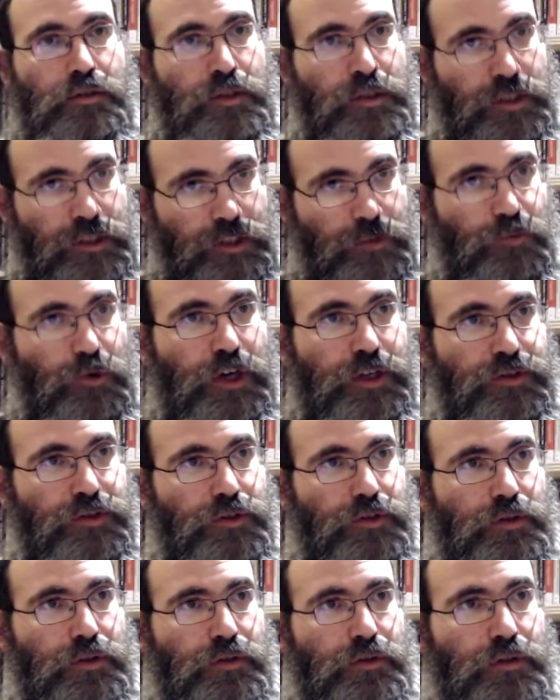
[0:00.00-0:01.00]
Is
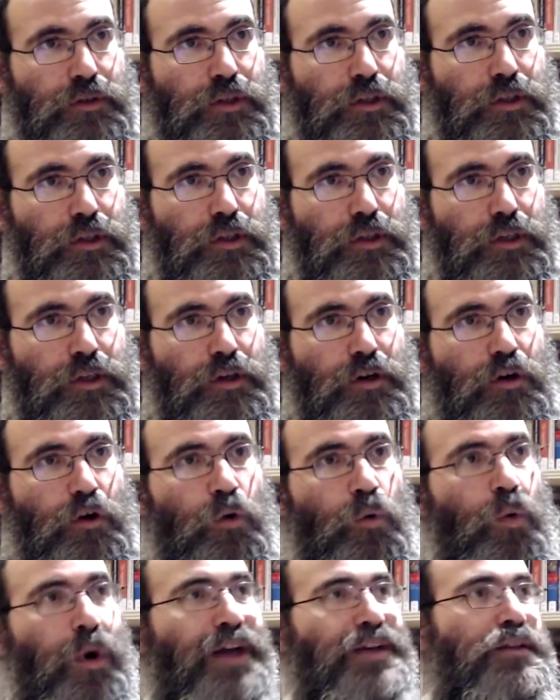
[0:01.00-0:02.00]
expressed.
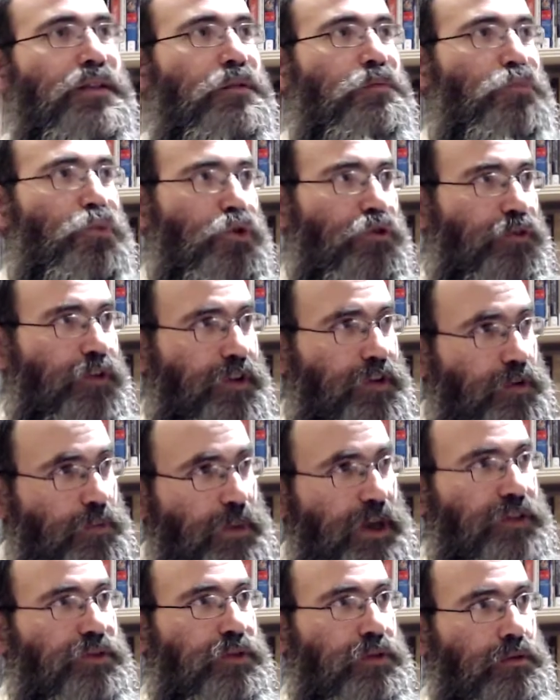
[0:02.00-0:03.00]
One is more
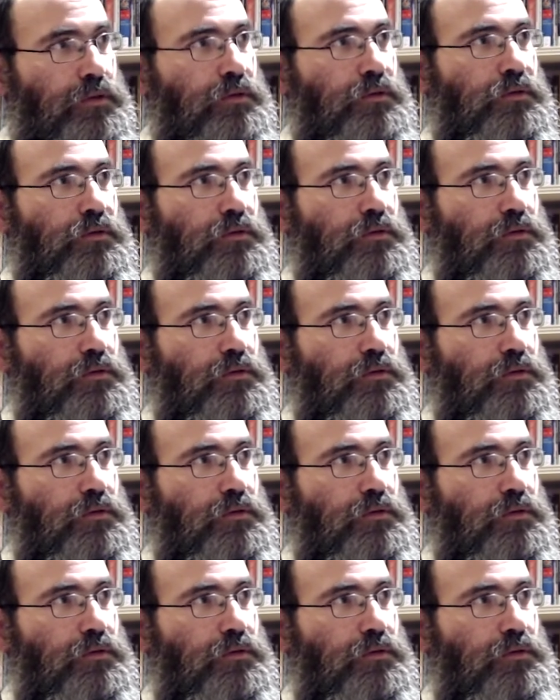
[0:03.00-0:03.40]
fundamental,